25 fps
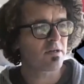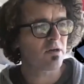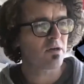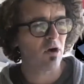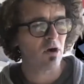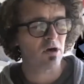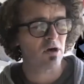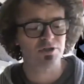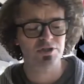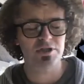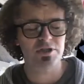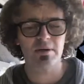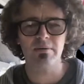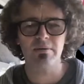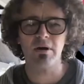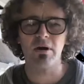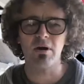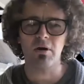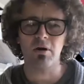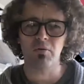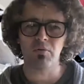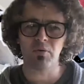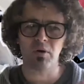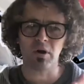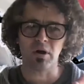Are
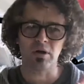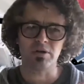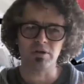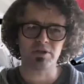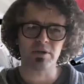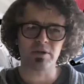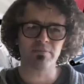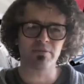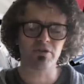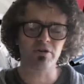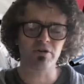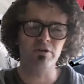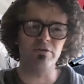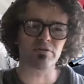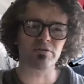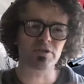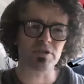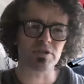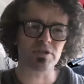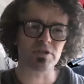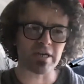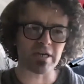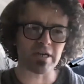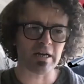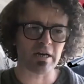some of
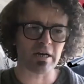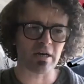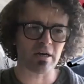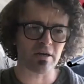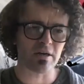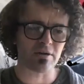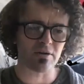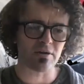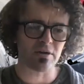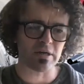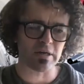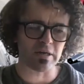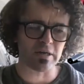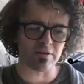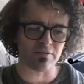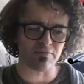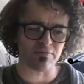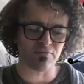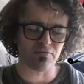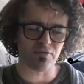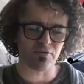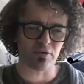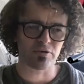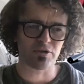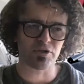those
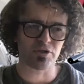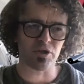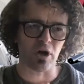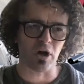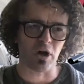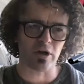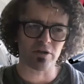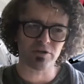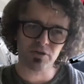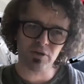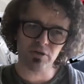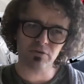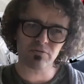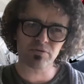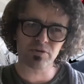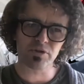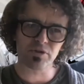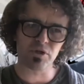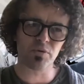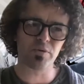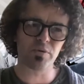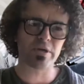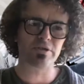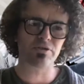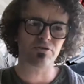folks also
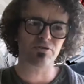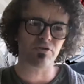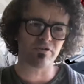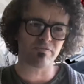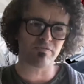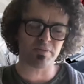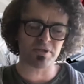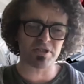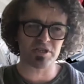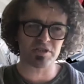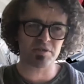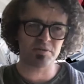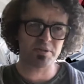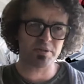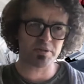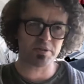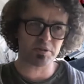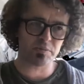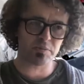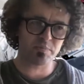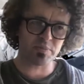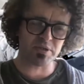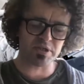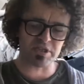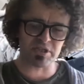doing sort of
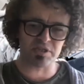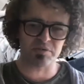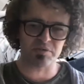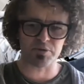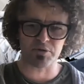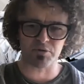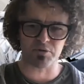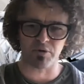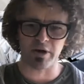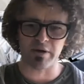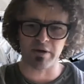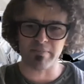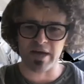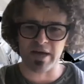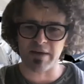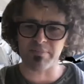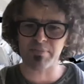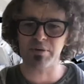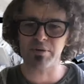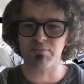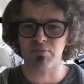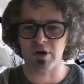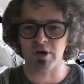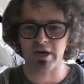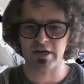participatory
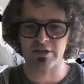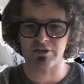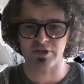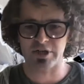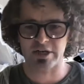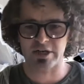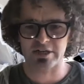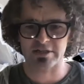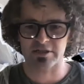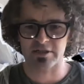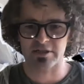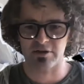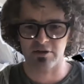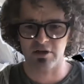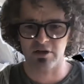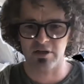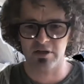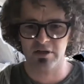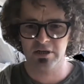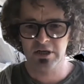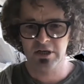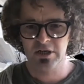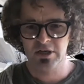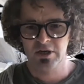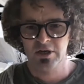mapping projects at all?